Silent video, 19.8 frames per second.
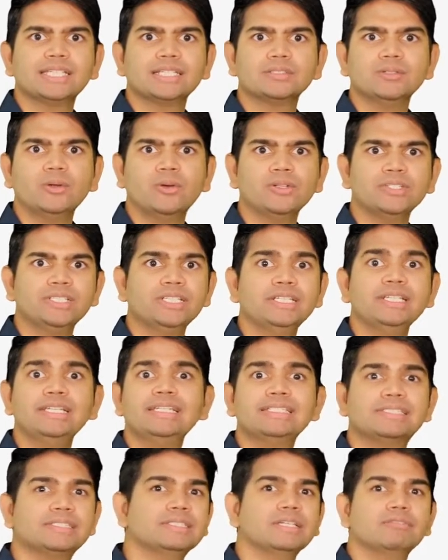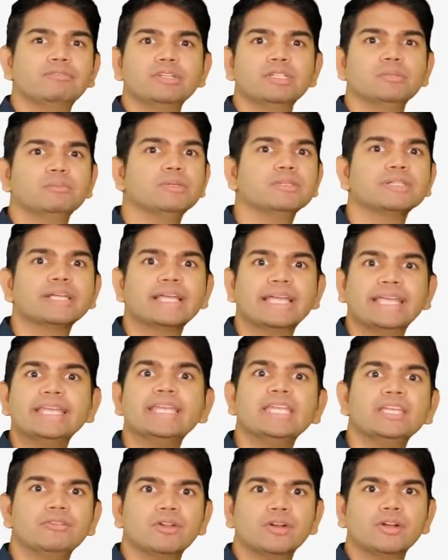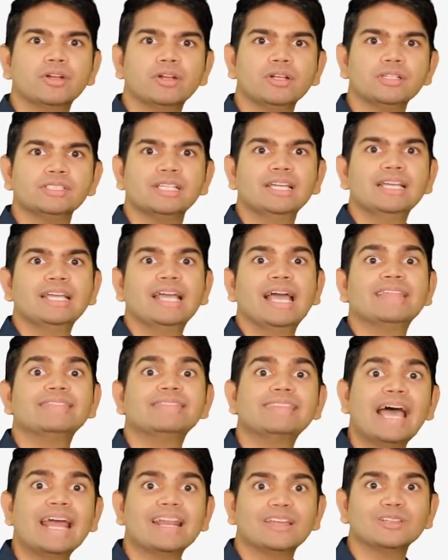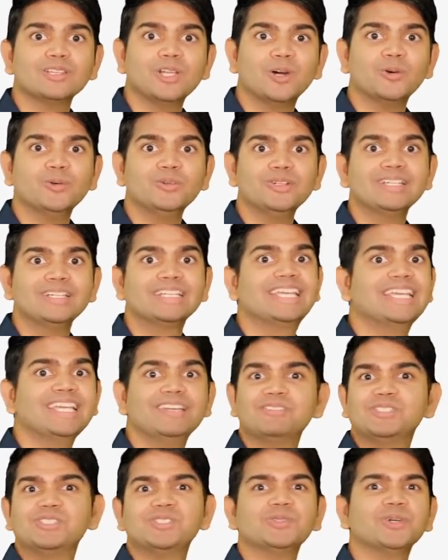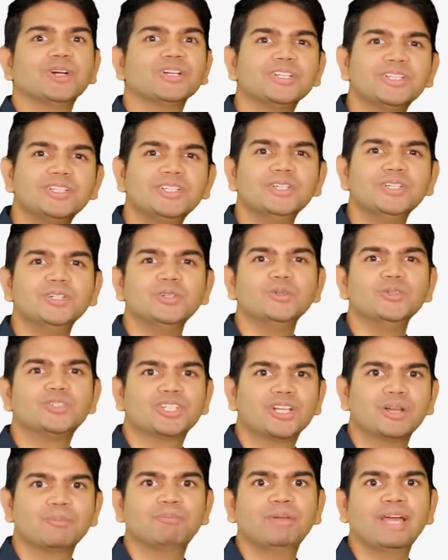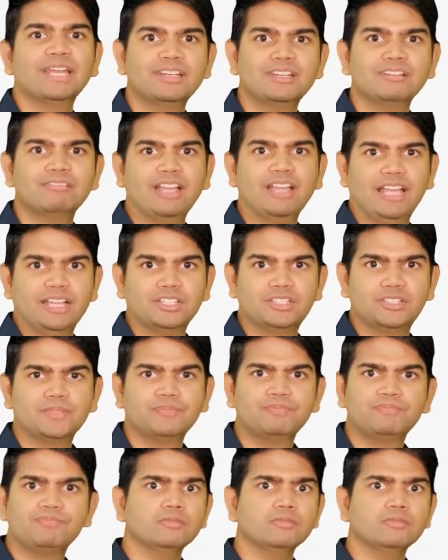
technology isn't available anywhere else, and that alone gives you a huge competitive edge.